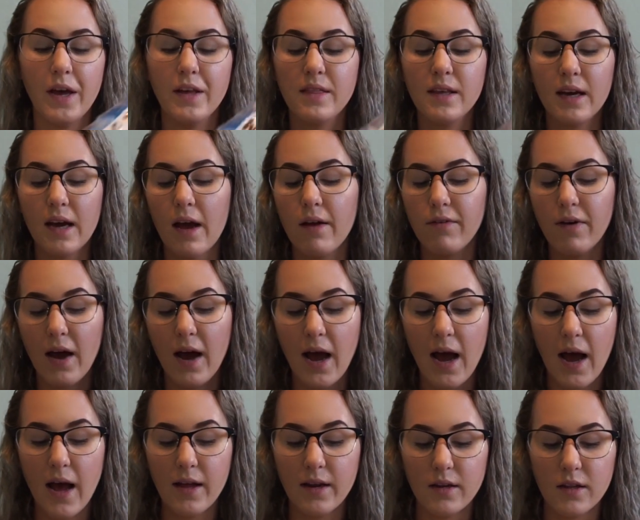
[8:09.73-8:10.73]
I think I've
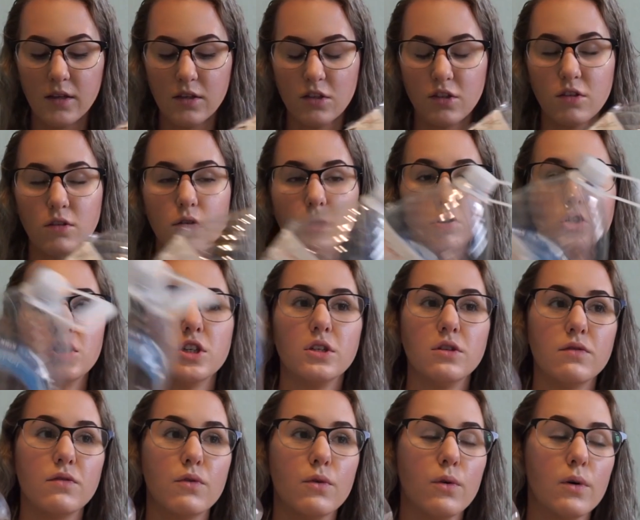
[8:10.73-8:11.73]
had this
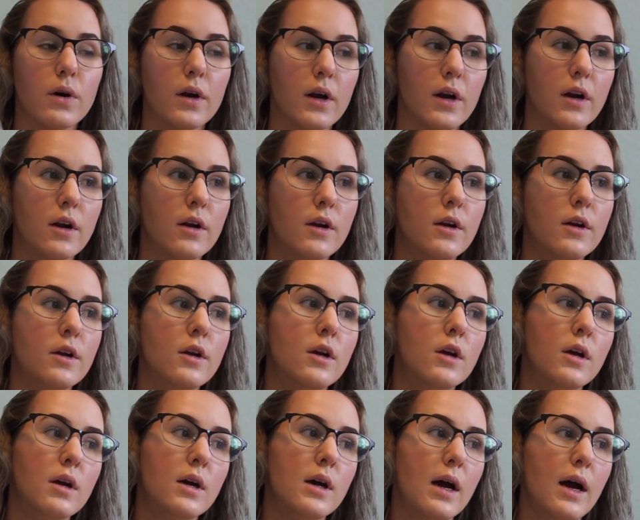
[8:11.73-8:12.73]
solution for,
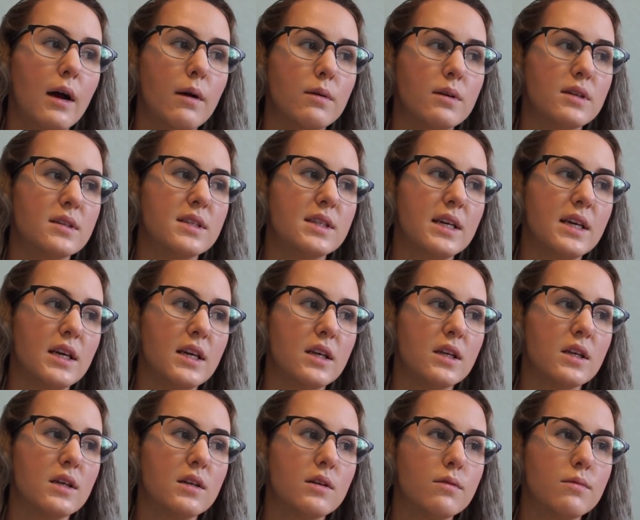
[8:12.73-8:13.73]
I want to say